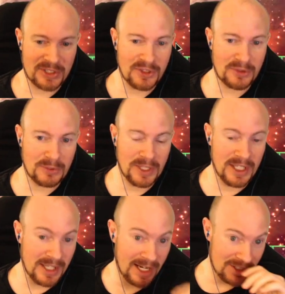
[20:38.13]

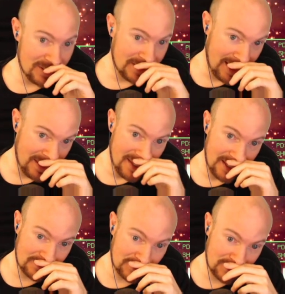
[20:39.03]
three that I just had
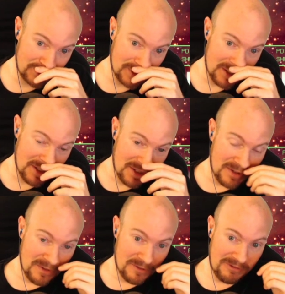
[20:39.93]
that
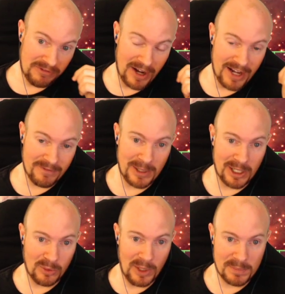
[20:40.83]
five
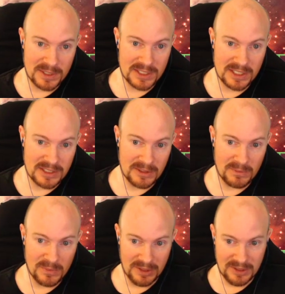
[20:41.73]
power weapon
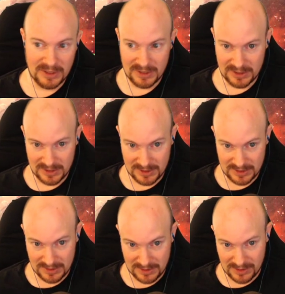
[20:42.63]
system.
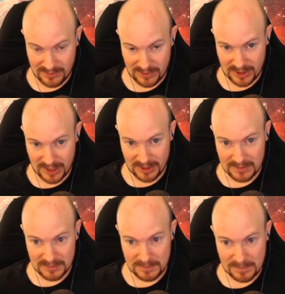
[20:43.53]

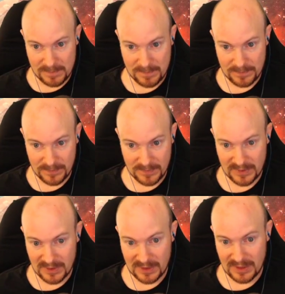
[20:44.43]
Friggin'
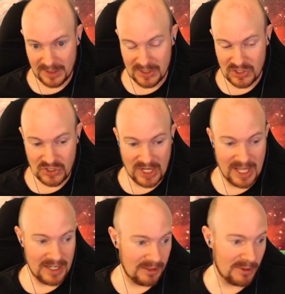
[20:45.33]

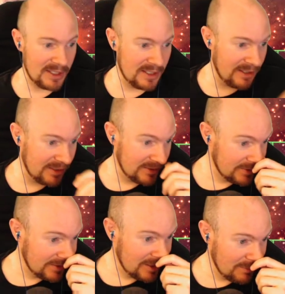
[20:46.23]
insanity right there.
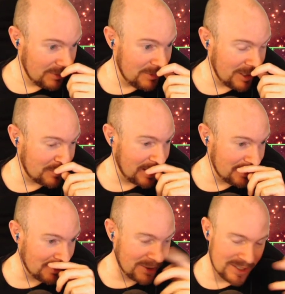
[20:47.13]
Maybe upgrade
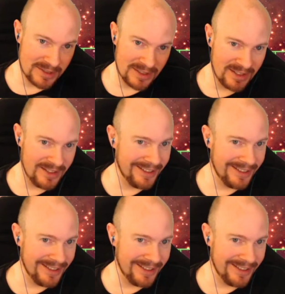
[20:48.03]
doors. Eh.